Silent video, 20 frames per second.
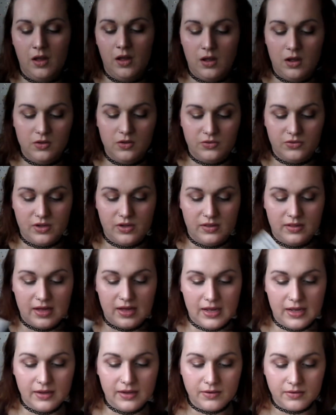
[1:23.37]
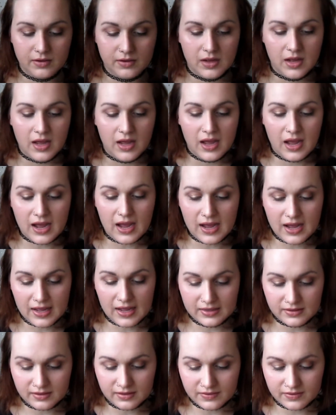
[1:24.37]
I'll just take that out.
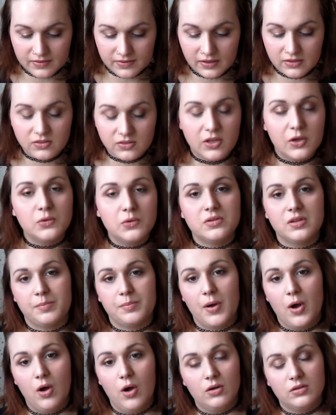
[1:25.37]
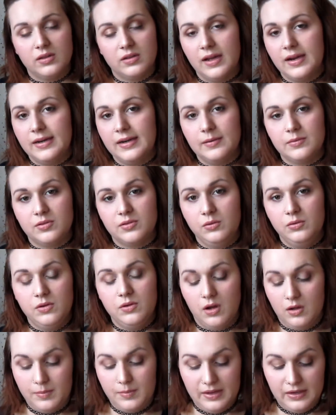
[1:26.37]
And excuse the box, I had an absolute
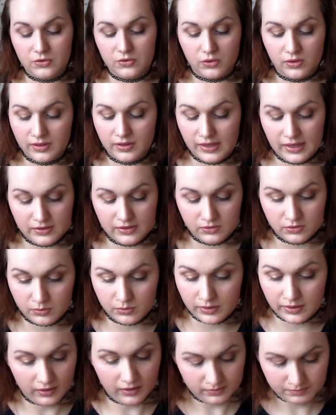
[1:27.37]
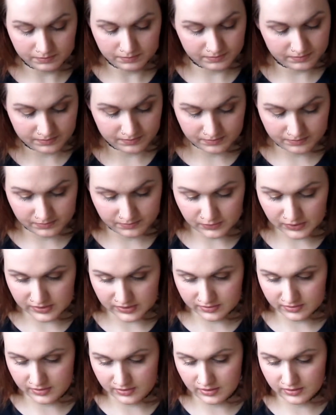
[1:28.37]
nightmare trying to get into it. I
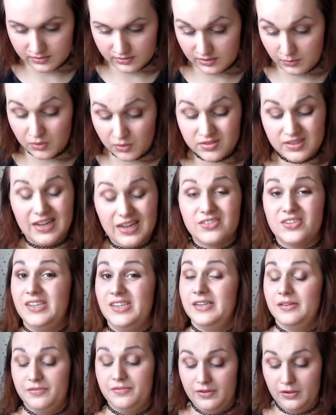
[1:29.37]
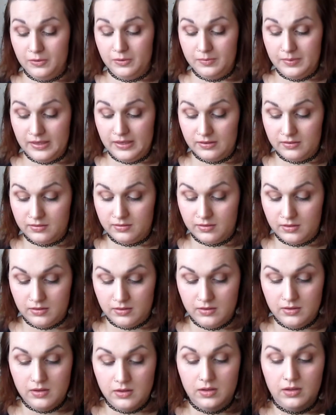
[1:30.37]
went to nuts. I wasn't actually gonna film this.
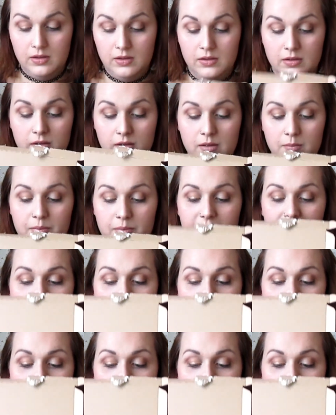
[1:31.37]
But